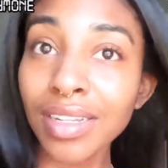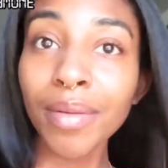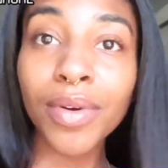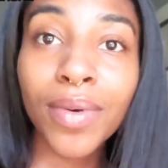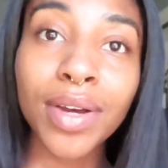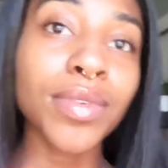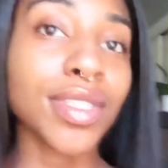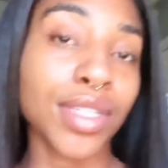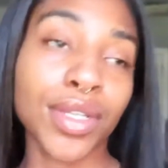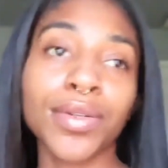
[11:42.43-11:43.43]
number one was
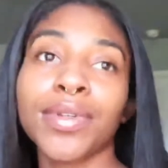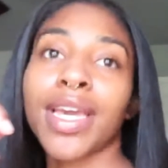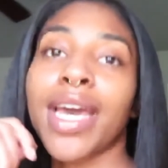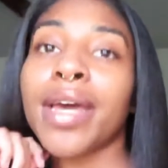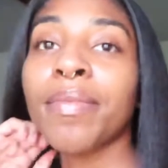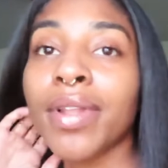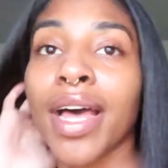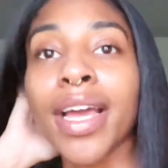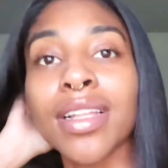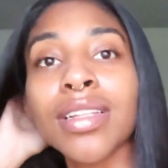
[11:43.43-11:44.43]
cute, yeah. But,
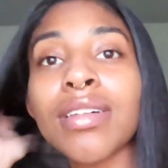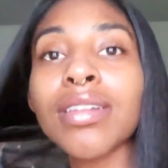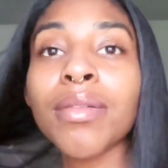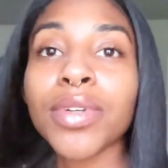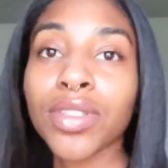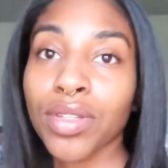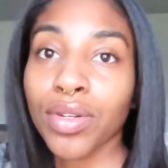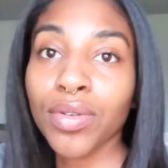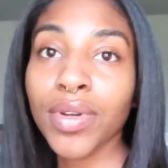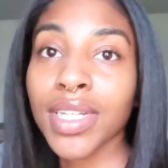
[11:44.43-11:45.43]
like, look number
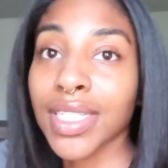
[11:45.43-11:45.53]
two is,